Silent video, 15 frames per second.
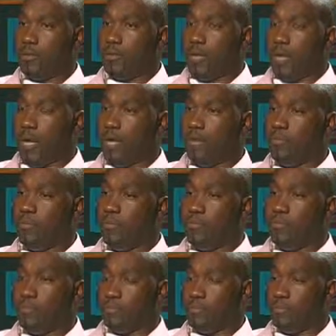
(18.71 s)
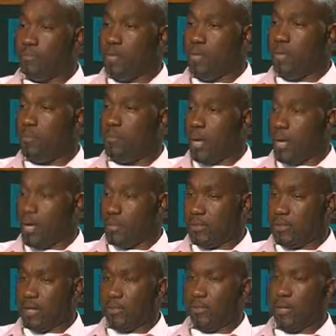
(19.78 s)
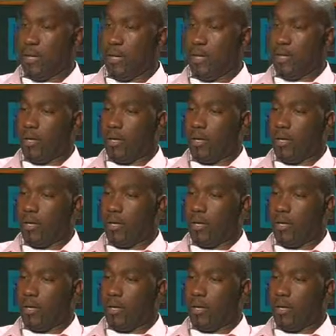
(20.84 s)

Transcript: help minimize that impact.